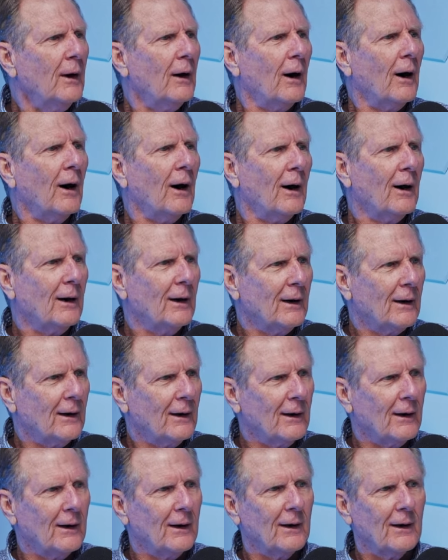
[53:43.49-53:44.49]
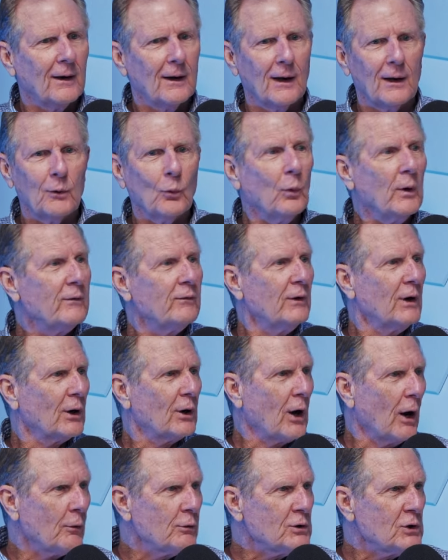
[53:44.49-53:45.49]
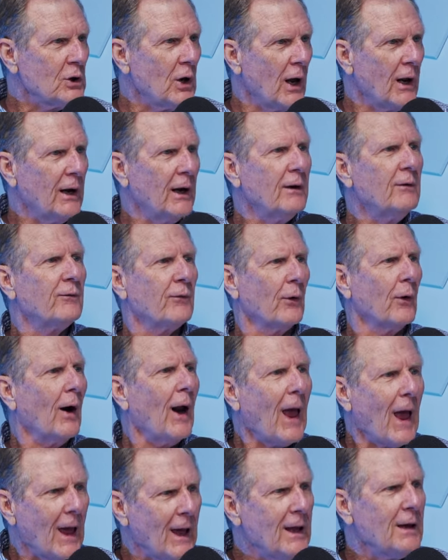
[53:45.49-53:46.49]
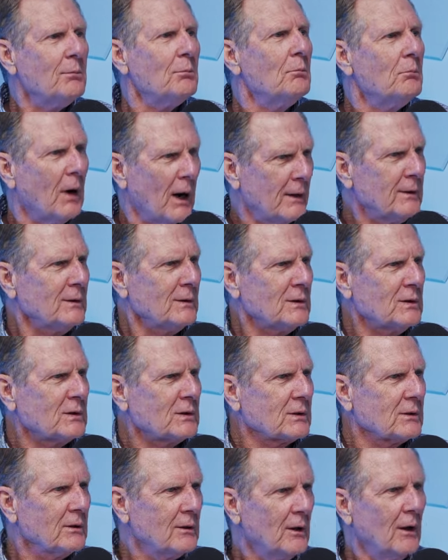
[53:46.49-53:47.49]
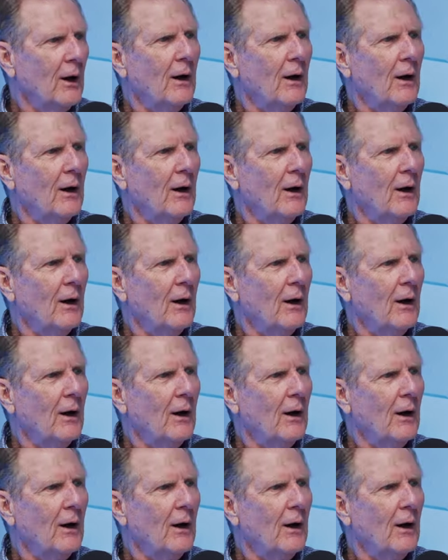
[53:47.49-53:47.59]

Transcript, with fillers: And we've negotiated for 8 months,